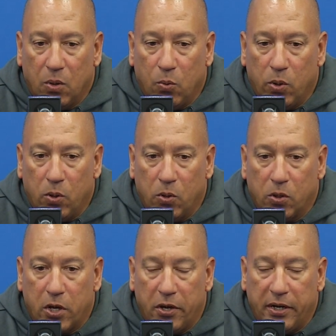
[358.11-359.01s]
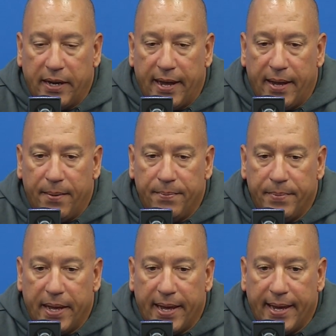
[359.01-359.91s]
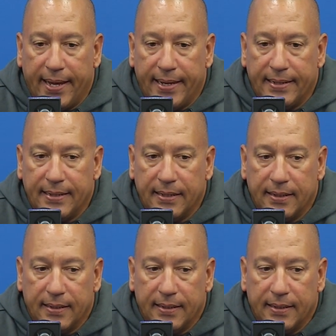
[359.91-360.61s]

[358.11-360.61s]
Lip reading: Will Cunningham and